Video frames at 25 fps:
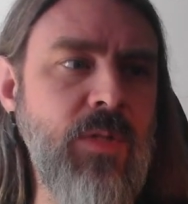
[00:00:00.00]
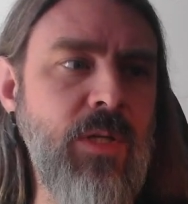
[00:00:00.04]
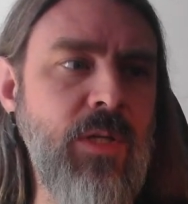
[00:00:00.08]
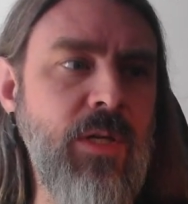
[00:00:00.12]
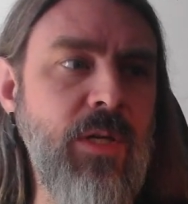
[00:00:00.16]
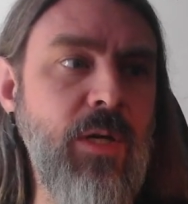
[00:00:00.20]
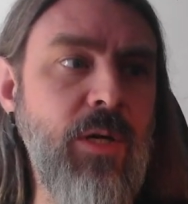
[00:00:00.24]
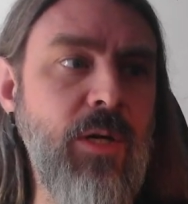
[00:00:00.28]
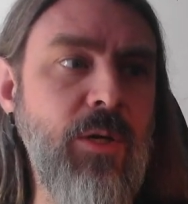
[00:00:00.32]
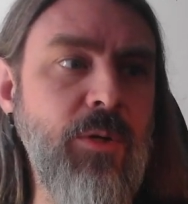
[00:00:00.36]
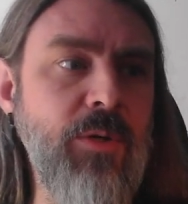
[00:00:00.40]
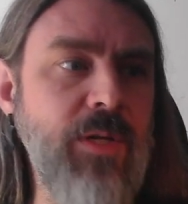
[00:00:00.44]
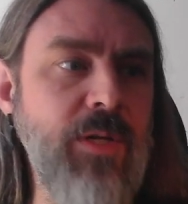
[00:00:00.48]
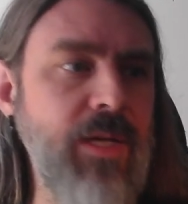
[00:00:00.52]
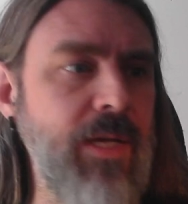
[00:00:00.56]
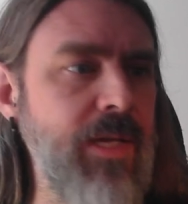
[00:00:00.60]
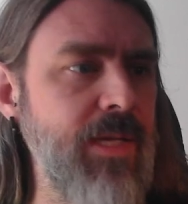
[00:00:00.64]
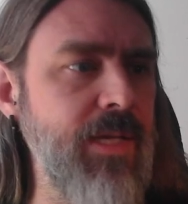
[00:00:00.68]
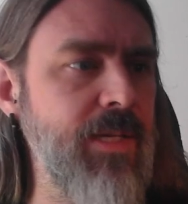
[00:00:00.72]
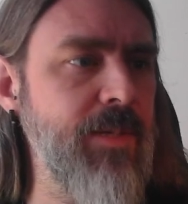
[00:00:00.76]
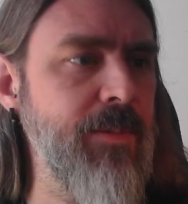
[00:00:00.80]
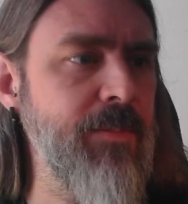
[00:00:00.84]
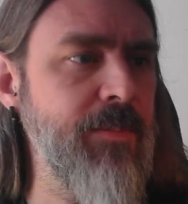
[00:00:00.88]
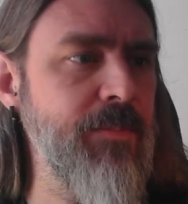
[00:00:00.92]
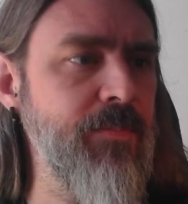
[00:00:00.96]

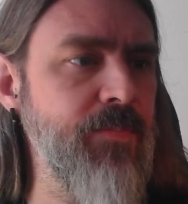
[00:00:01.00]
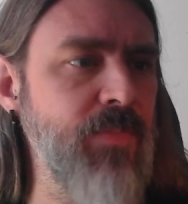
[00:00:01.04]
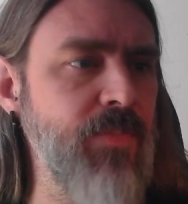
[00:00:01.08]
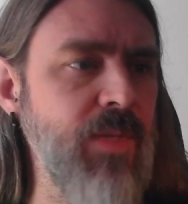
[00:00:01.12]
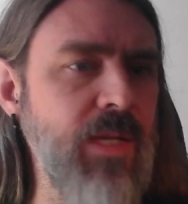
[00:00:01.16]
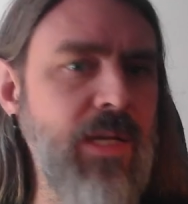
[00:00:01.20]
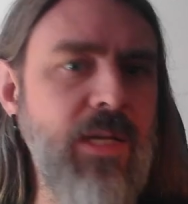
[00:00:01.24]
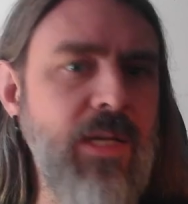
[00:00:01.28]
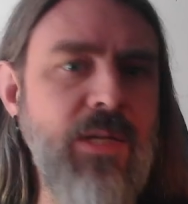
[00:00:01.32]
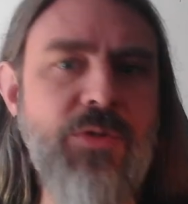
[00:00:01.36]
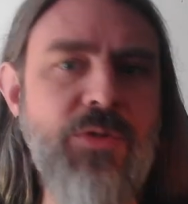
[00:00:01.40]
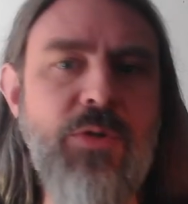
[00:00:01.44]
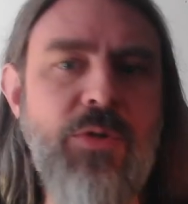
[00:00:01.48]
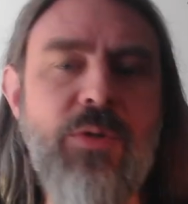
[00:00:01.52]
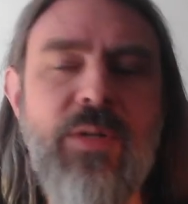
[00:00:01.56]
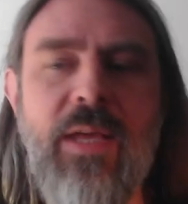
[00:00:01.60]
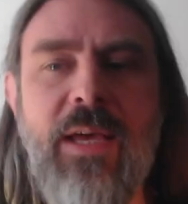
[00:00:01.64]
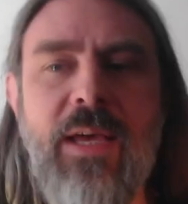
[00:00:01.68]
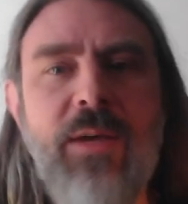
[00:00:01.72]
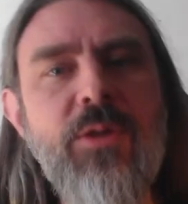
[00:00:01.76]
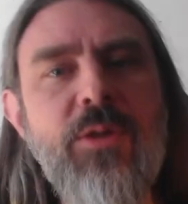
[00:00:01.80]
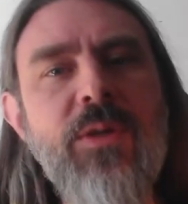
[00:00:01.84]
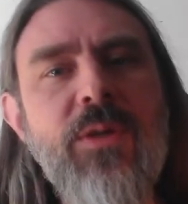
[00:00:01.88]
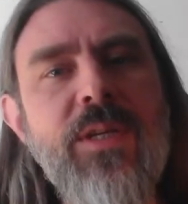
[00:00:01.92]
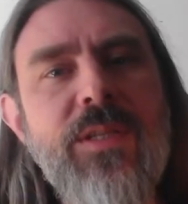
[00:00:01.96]
Okay, so
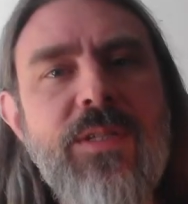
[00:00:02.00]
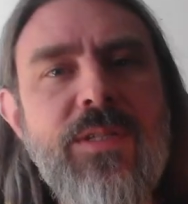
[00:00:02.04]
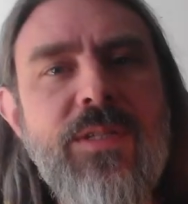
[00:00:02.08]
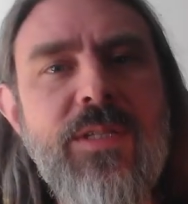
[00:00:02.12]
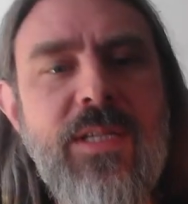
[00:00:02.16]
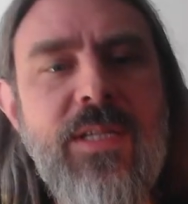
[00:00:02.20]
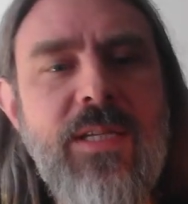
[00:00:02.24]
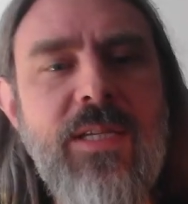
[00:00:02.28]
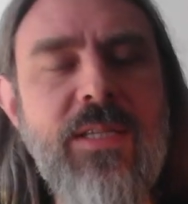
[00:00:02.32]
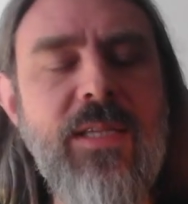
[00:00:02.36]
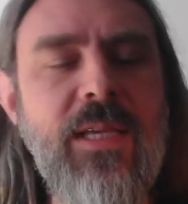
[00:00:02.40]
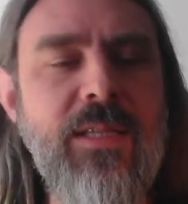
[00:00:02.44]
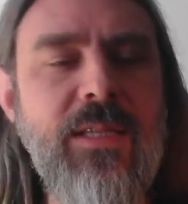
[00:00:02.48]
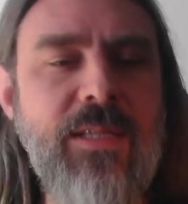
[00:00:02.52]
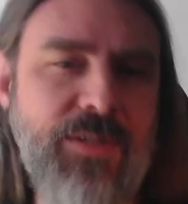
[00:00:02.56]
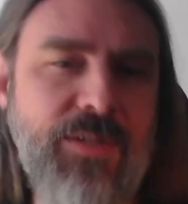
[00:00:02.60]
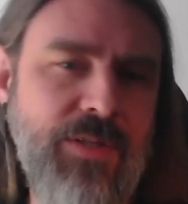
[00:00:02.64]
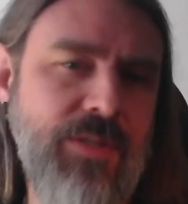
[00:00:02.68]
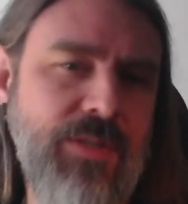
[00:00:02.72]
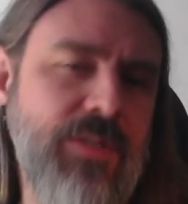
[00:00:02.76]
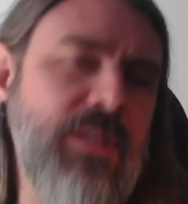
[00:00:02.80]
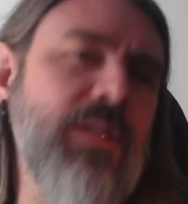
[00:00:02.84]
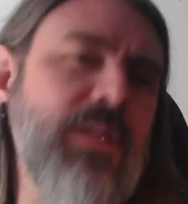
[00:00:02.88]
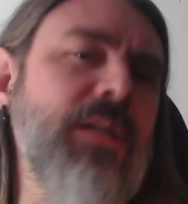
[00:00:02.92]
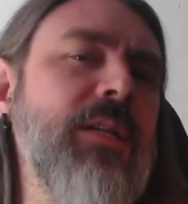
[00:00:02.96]
now you can see that this
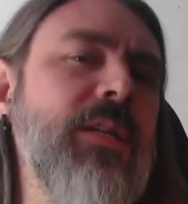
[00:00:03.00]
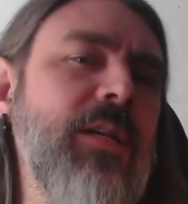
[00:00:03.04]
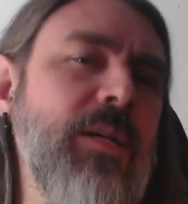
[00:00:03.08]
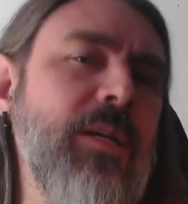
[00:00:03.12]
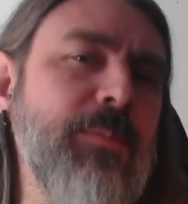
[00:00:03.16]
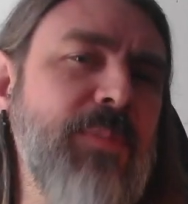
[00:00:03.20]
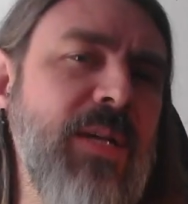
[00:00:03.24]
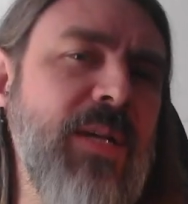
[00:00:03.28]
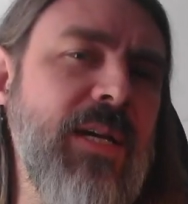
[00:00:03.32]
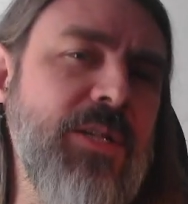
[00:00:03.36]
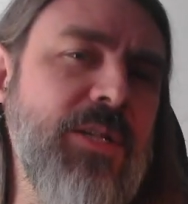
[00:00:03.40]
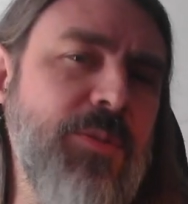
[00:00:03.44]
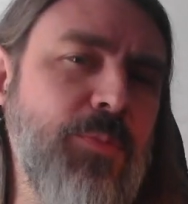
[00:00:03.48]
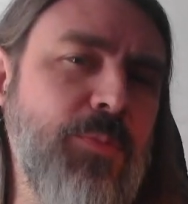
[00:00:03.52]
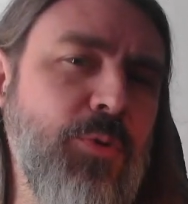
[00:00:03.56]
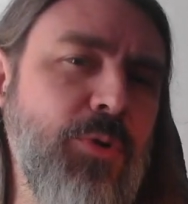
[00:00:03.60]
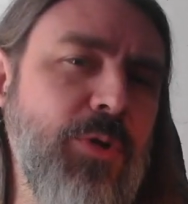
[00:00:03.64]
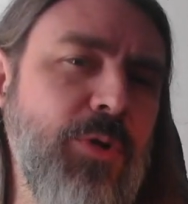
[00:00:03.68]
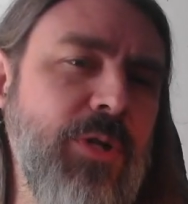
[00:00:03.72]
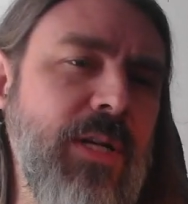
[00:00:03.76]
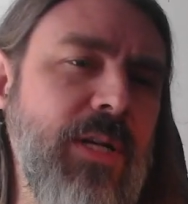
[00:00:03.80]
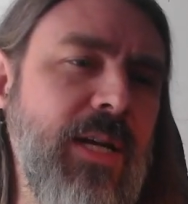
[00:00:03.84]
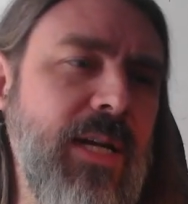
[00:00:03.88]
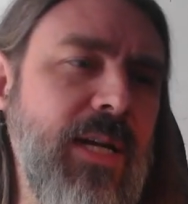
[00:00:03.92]
is the GitHub dashboard,